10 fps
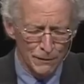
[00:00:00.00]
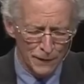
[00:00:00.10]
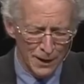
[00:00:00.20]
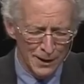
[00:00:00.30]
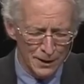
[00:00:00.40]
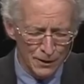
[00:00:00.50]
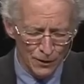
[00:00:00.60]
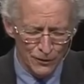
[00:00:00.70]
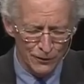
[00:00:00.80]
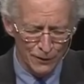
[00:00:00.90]
failing
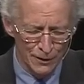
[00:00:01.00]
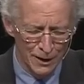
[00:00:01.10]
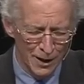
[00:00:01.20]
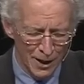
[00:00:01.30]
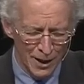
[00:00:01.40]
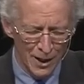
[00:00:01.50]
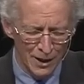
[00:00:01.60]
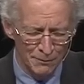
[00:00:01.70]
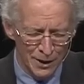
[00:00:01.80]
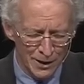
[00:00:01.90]
culture,
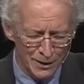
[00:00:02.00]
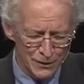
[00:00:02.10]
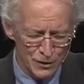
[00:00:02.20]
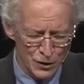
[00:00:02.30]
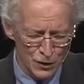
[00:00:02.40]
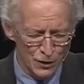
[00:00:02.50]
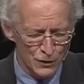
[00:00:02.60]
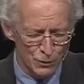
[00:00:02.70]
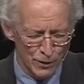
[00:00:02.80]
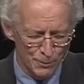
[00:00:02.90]
and make us a
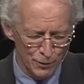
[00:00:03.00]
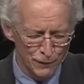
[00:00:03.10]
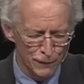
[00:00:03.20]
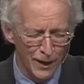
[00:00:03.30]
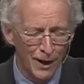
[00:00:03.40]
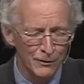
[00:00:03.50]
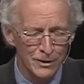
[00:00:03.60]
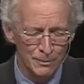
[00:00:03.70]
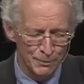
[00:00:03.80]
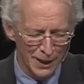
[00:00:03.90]
church with profound
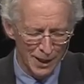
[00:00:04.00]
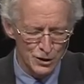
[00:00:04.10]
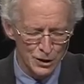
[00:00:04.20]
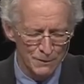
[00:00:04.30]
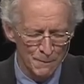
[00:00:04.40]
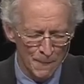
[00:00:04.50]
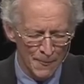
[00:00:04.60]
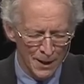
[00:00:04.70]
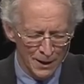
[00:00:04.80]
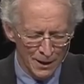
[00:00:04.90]
compassion
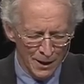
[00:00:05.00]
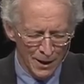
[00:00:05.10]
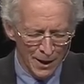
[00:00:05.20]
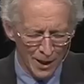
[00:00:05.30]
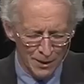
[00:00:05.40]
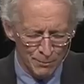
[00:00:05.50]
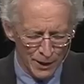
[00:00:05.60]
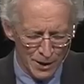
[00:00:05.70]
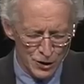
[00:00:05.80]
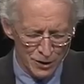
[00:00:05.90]
and
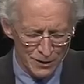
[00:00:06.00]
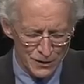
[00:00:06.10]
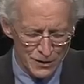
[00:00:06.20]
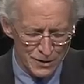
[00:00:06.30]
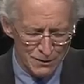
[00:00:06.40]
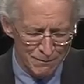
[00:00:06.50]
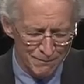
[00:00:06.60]
patience.